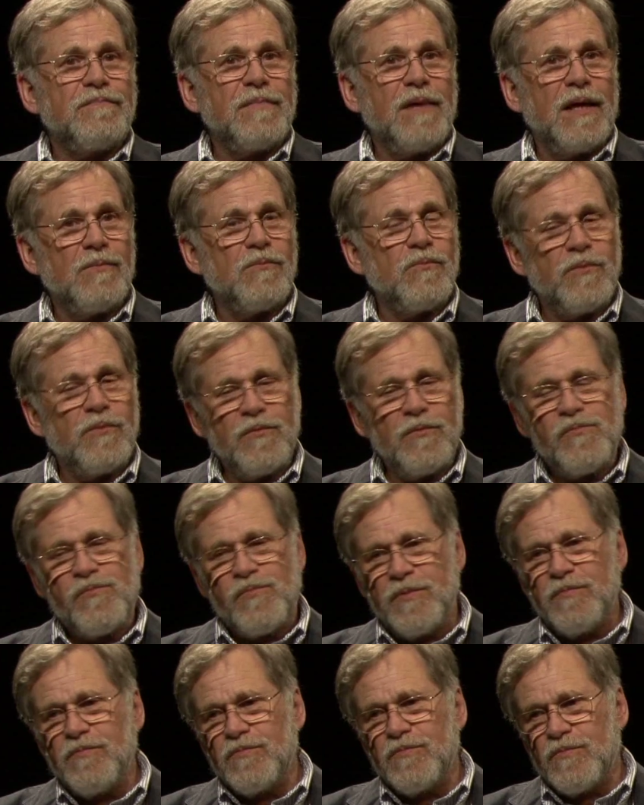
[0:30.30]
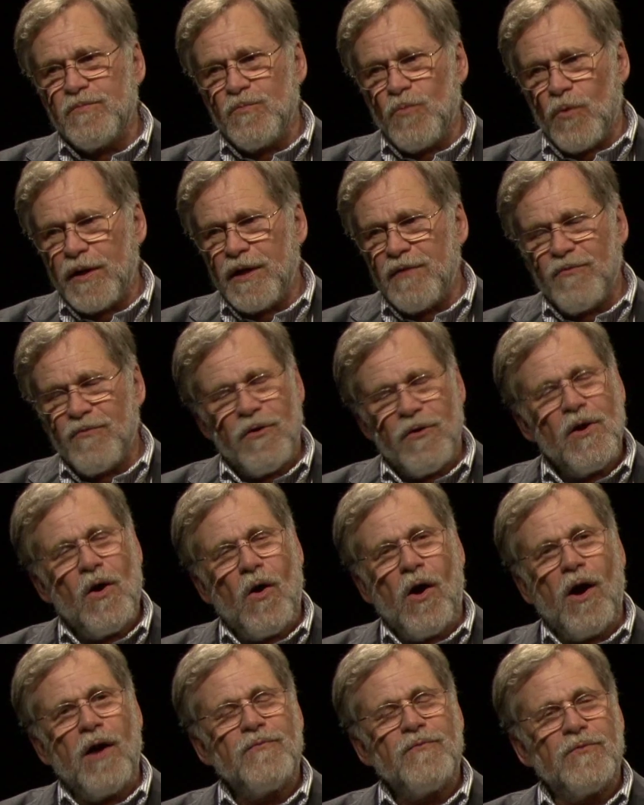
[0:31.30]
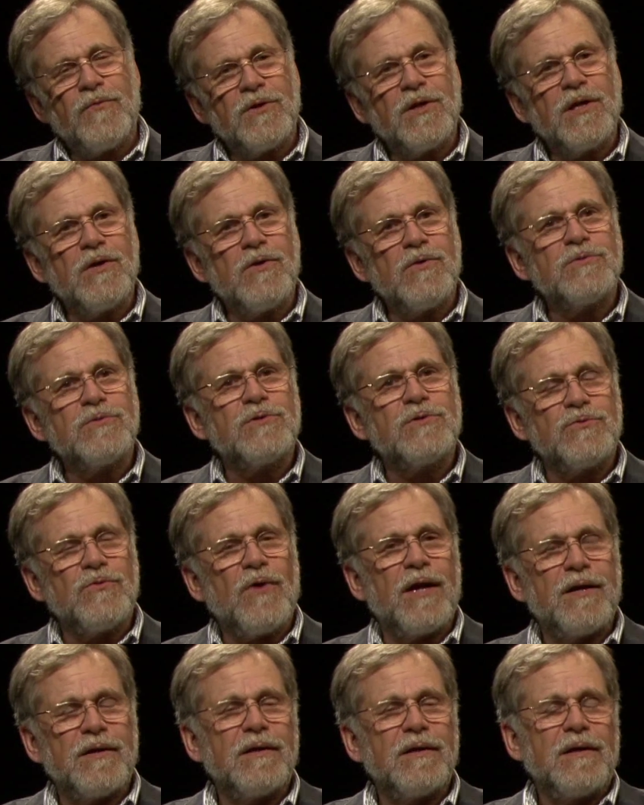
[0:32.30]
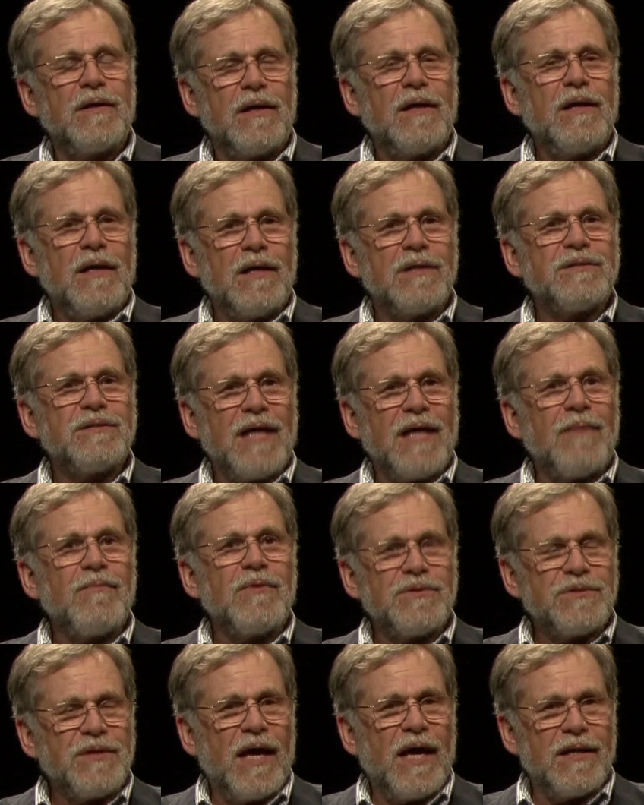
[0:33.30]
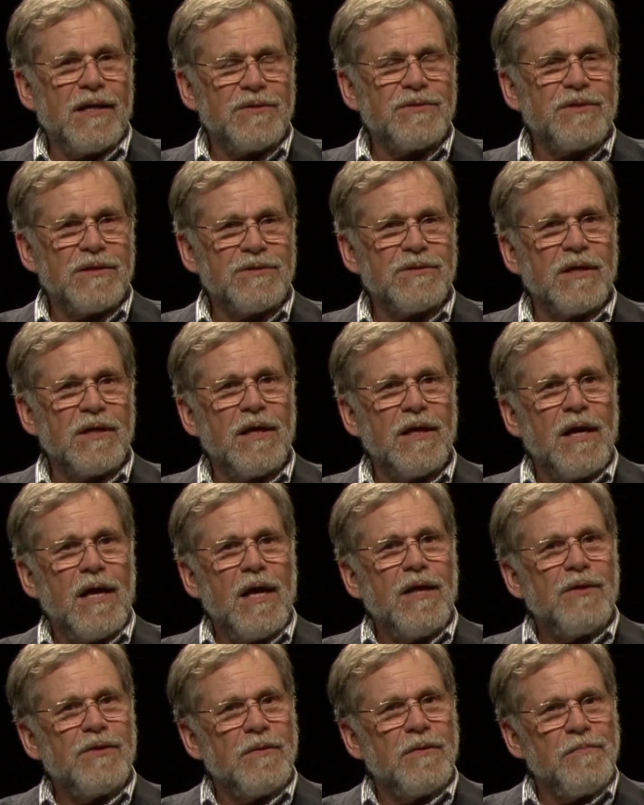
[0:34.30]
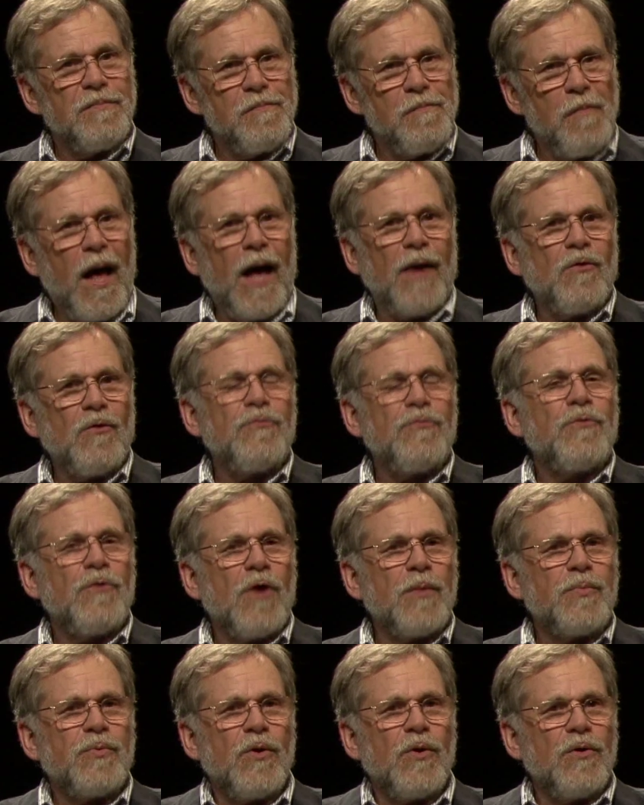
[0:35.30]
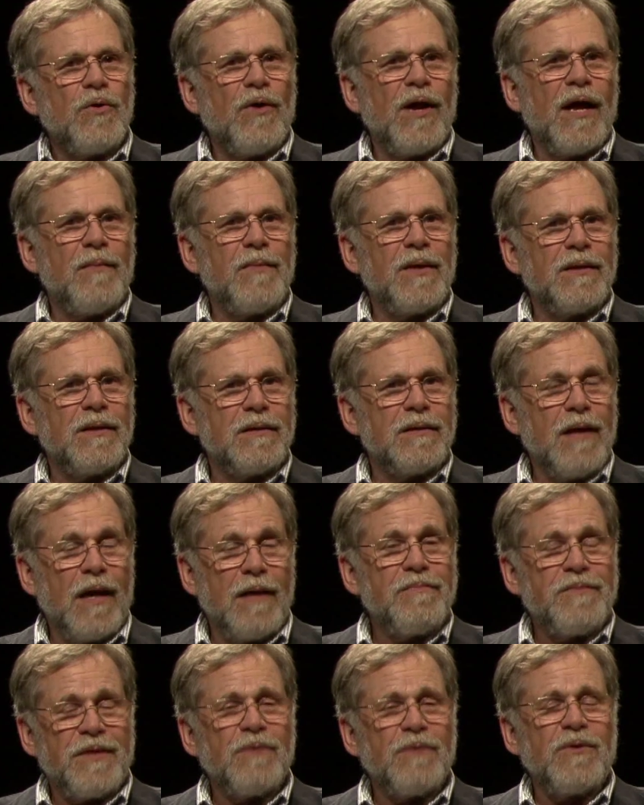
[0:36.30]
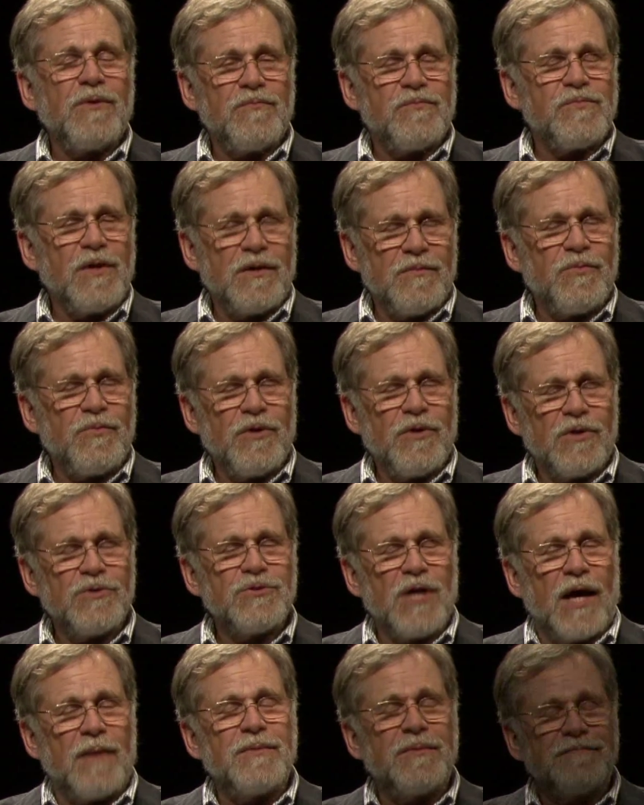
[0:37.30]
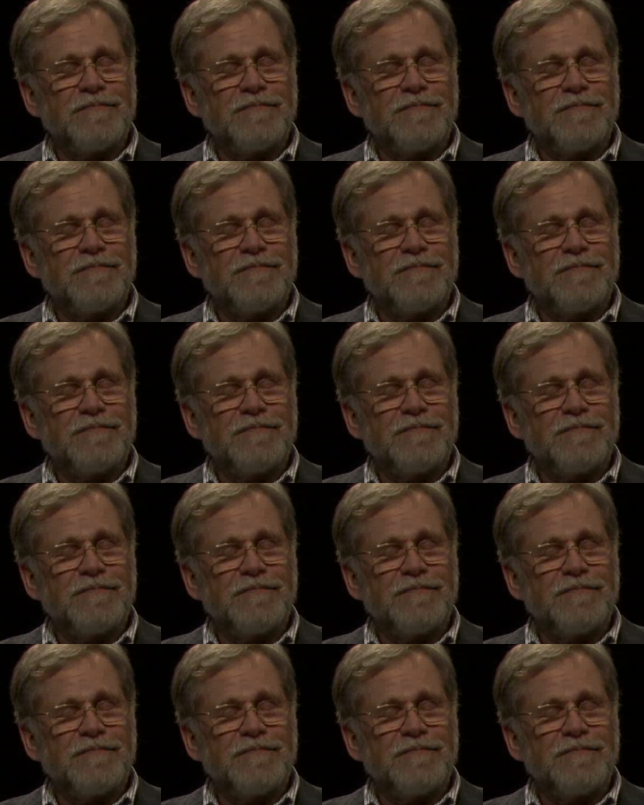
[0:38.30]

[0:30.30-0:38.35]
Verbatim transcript: And we've been working very hard for years to try to establish that as, as a, the model for our program, and I think we've done a pretty good job.